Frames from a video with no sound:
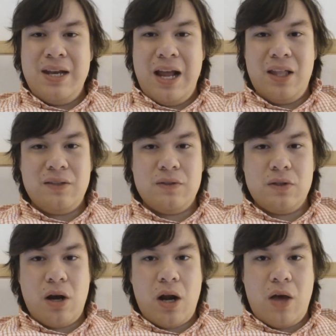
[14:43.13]
Now let's
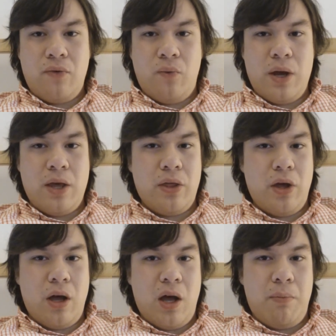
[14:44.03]
start off with
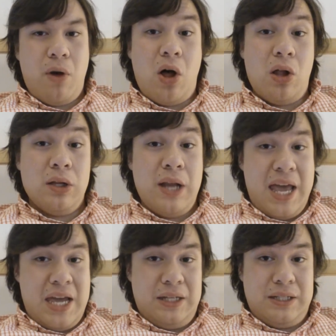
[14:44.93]
Up All
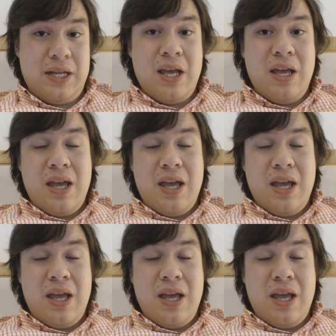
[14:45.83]
Night.